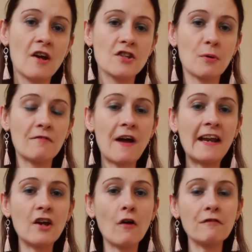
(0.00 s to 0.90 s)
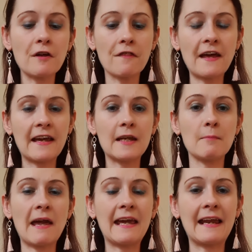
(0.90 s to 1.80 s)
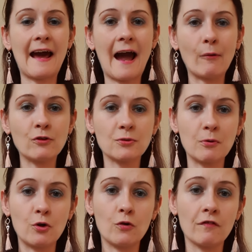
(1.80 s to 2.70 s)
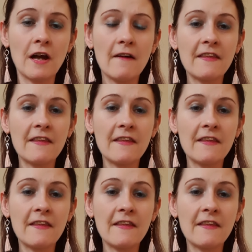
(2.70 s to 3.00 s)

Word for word: So, if any of you are thinking of making a house move,